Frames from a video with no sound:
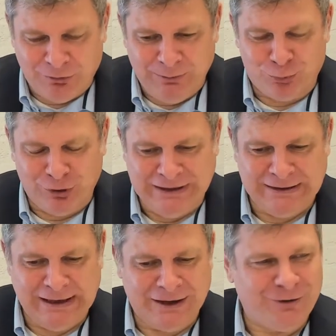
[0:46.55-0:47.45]
we bring
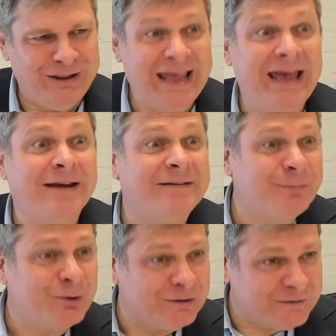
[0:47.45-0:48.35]
together the
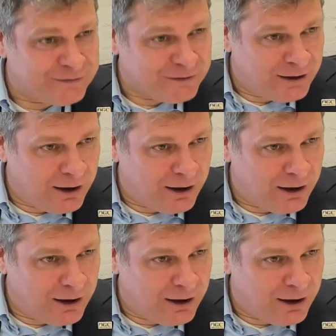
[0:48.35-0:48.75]
experts